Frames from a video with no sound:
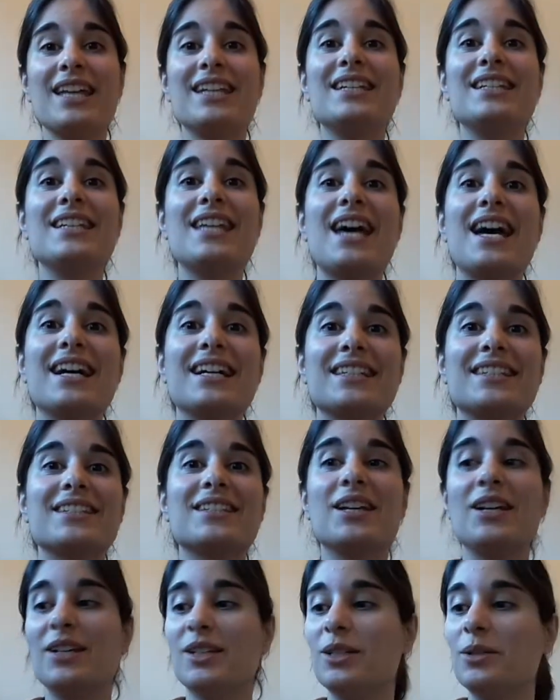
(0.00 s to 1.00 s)

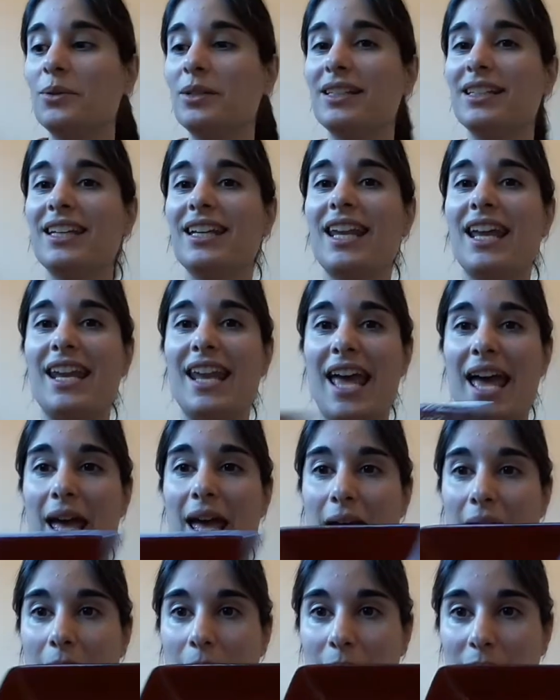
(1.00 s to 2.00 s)
Next you will need an
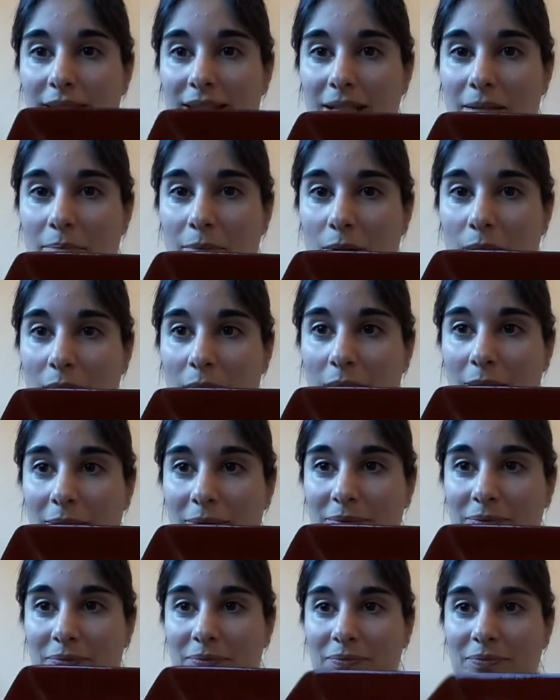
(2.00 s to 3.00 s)
empty
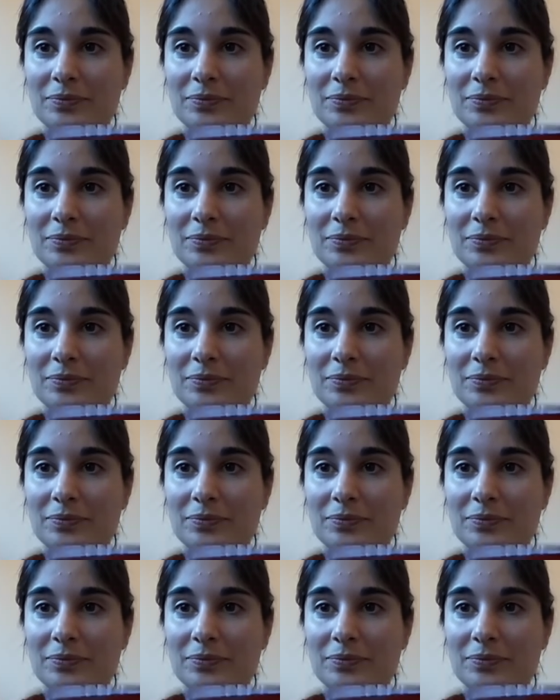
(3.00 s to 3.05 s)
bowl.